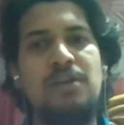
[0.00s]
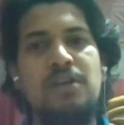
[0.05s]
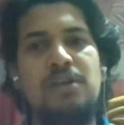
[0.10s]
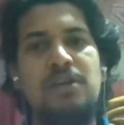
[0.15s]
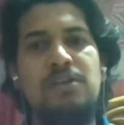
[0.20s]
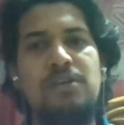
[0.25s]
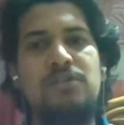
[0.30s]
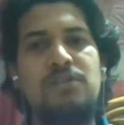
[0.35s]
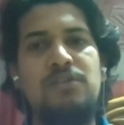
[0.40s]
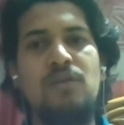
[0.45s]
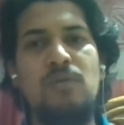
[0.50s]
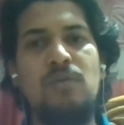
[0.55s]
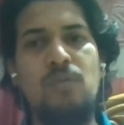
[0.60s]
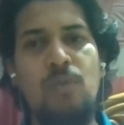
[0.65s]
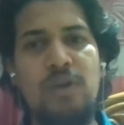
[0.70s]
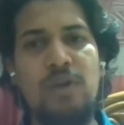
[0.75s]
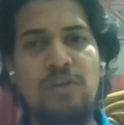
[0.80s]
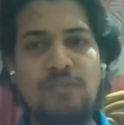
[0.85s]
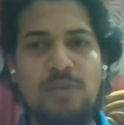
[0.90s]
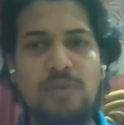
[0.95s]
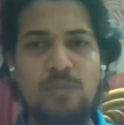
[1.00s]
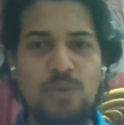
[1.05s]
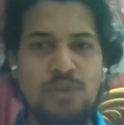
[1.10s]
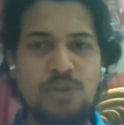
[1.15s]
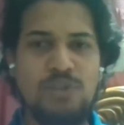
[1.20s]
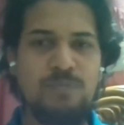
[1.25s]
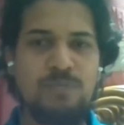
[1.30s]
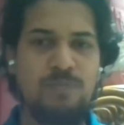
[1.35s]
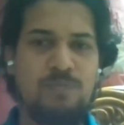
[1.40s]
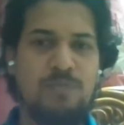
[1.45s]
So one of the
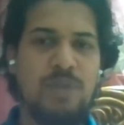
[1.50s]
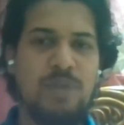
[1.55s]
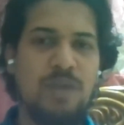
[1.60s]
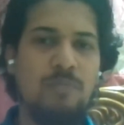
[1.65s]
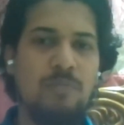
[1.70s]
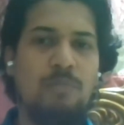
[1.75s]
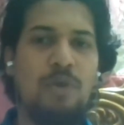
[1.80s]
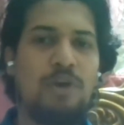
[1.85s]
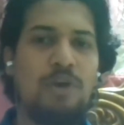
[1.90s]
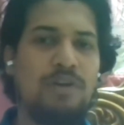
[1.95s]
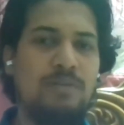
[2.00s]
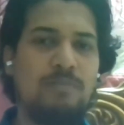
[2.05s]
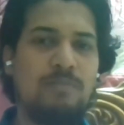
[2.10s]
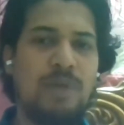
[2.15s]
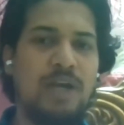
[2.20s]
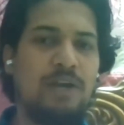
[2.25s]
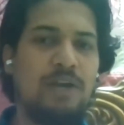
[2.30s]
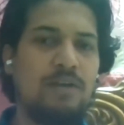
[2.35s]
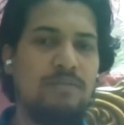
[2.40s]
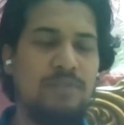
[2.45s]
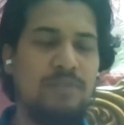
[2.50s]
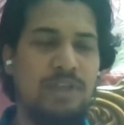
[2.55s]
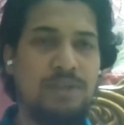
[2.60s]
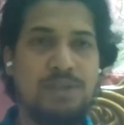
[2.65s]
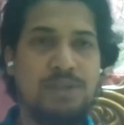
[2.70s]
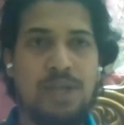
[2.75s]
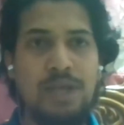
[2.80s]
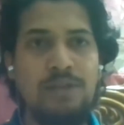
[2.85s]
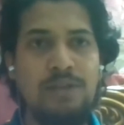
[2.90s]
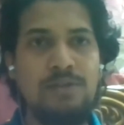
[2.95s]
most important part of these
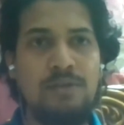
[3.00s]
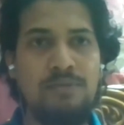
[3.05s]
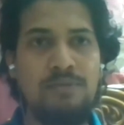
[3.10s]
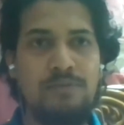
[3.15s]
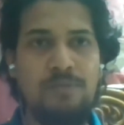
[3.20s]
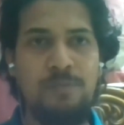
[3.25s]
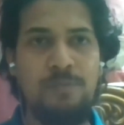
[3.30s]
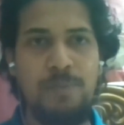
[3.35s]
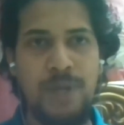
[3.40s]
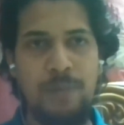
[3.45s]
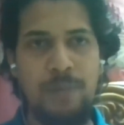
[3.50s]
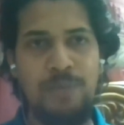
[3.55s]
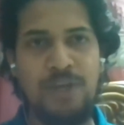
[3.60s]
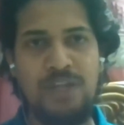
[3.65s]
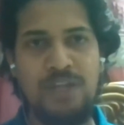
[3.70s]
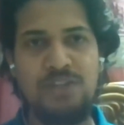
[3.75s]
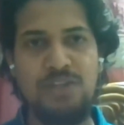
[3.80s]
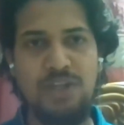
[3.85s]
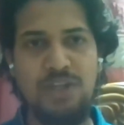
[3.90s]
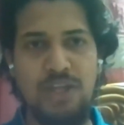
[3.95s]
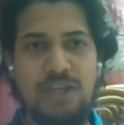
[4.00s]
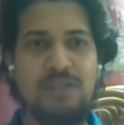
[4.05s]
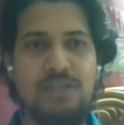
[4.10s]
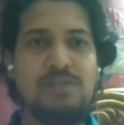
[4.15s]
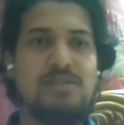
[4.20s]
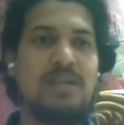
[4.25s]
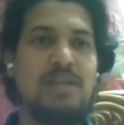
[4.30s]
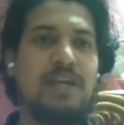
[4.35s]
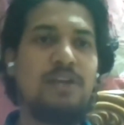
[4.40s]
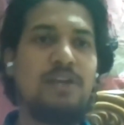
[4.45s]
kinds of preparation is
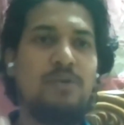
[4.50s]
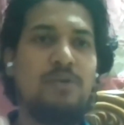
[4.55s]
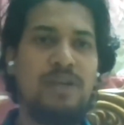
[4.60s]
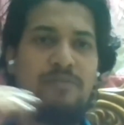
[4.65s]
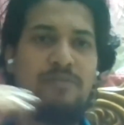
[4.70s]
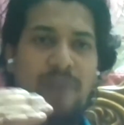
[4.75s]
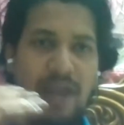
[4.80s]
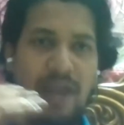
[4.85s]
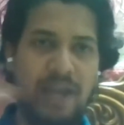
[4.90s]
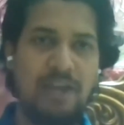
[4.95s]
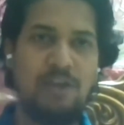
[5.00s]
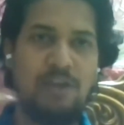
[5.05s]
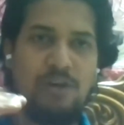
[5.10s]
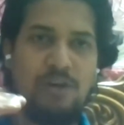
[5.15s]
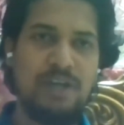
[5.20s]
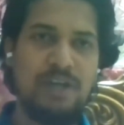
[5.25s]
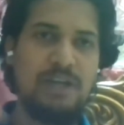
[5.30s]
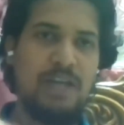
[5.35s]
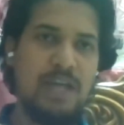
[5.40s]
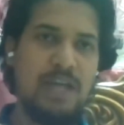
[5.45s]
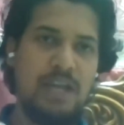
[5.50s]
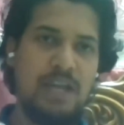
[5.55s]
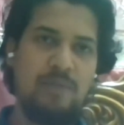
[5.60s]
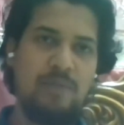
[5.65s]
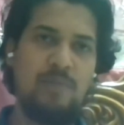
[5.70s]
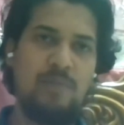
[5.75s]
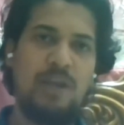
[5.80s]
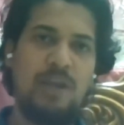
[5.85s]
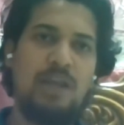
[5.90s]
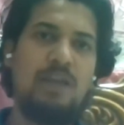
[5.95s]
that you divide your entire
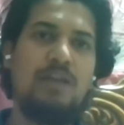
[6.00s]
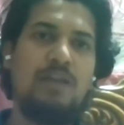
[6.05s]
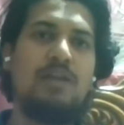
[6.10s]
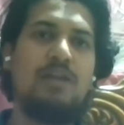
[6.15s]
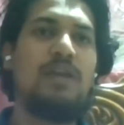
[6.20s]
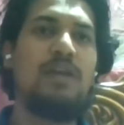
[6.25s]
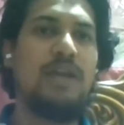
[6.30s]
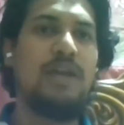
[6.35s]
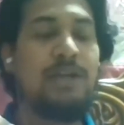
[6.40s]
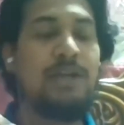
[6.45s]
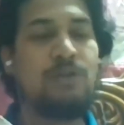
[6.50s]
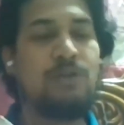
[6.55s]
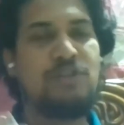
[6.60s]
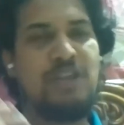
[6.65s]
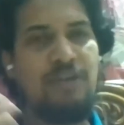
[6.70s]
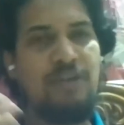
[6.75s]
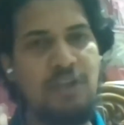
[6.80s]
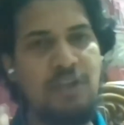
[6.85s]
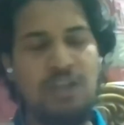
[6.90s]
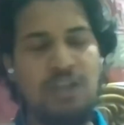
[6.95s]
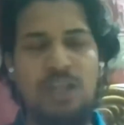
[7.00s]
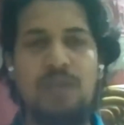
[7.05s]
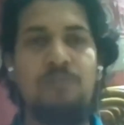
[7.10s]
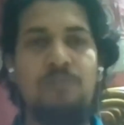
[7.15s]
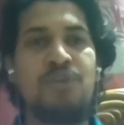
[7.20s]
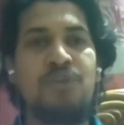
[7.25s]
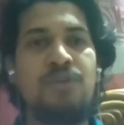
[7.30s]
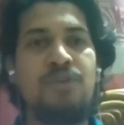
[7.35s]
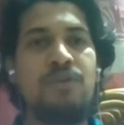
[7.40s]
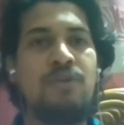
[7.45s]
debating into several themes.
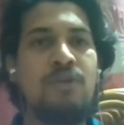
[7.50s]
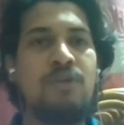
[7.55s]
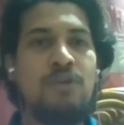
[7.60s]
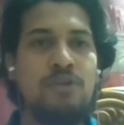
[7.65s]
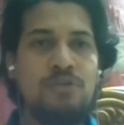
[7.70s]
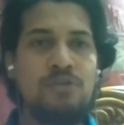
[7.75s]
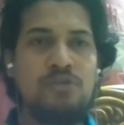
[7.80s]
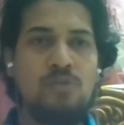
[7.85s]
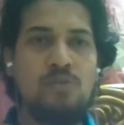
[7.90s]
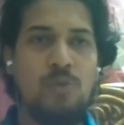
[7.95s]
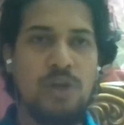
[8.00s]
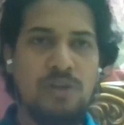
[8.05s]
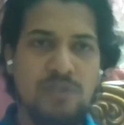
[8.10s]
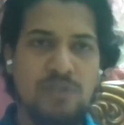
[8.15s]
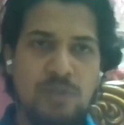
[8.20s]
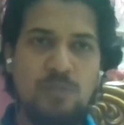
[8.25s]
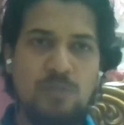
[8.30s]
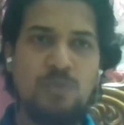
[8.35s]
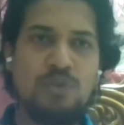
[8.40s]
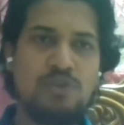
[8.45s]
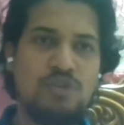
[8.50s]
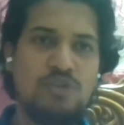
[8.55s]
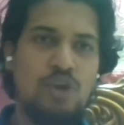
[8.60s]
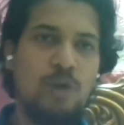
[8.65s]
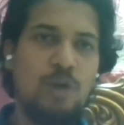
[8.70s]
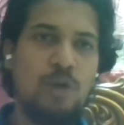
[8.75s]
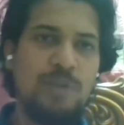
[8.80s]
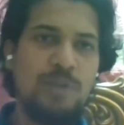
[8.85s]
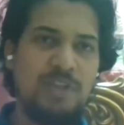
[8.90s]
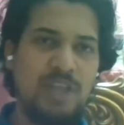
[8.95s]
So one of the most
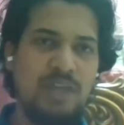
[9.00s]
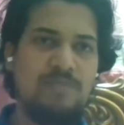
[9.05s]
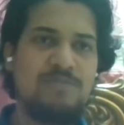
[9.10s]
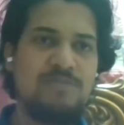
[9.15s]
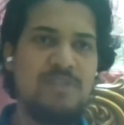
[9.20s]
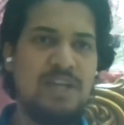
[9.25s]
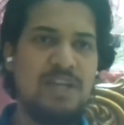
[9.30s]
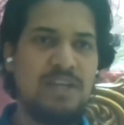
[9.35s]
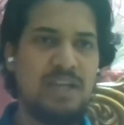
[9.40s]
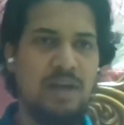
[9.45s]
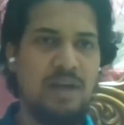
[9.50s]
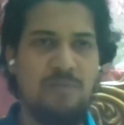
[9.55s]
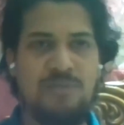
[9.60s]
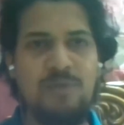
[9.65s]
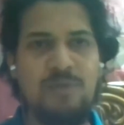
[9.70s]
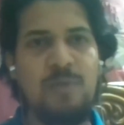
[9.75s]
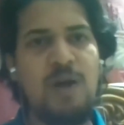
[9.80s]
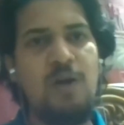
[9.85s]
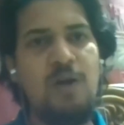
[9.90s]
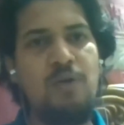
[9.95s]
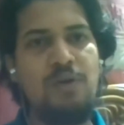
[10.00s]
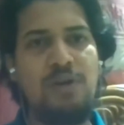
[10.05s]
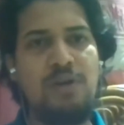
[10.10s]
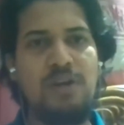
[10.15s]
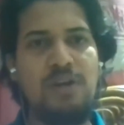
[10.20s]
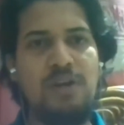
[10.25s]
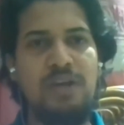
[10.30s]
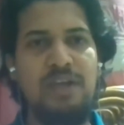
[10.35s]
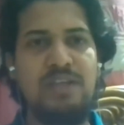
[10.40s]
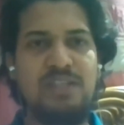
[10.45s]
common themes that comes about
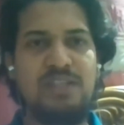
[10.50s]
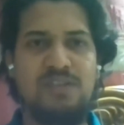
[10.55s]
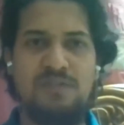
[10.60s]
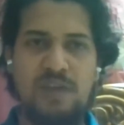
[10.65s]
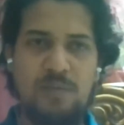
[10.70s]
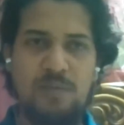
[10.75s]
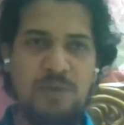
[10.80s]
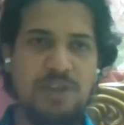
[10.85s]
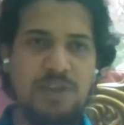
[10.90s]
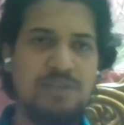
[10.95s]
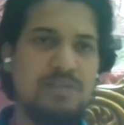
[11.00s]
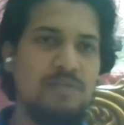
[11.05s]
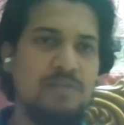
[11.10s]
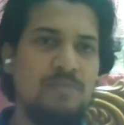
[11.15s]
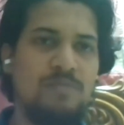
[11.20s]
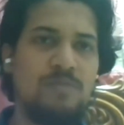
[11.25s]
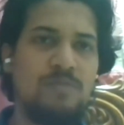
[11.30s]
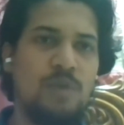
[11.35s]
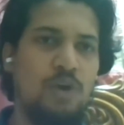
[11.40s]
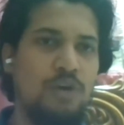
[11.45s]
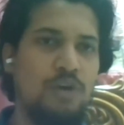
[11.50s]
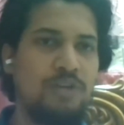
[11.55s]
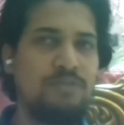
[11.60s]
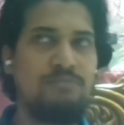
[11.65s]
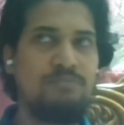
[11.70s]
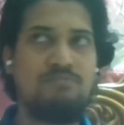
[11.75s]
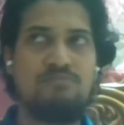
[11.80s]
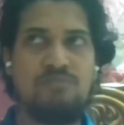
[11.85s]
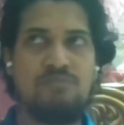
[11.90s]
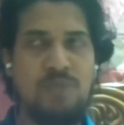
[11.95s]
is feminism, or
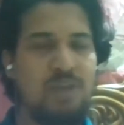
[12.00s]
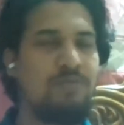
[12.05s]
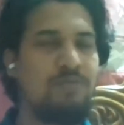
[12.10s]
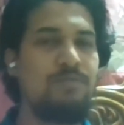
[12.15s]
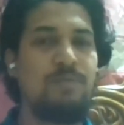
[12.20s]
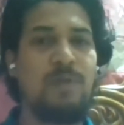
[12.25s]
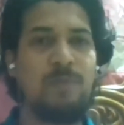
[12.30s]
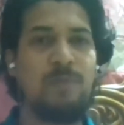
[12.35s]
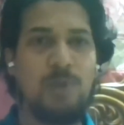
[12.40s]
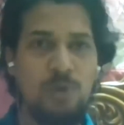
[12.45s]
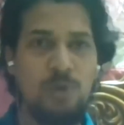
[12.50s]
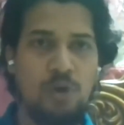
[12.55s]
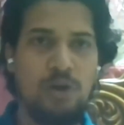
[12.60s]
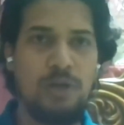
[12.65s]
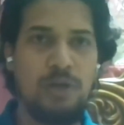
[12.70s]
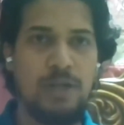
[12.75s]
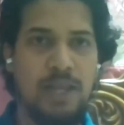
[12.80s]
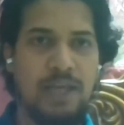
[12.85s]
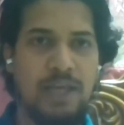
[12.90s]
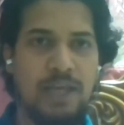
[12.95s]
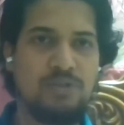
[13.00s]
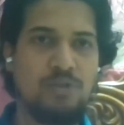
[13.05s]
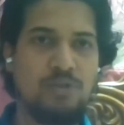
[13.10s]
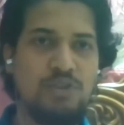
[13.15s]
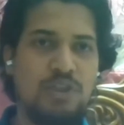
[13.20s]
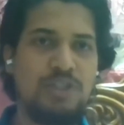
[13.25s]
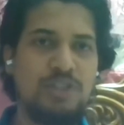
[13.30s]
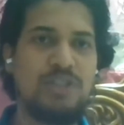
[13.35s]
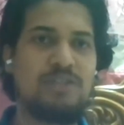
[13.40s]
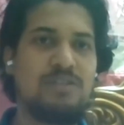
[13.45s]
if people call it like
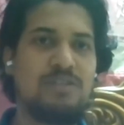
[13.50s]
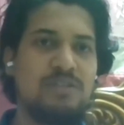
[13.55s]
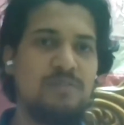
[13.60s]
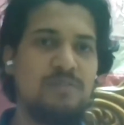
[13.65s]
social justice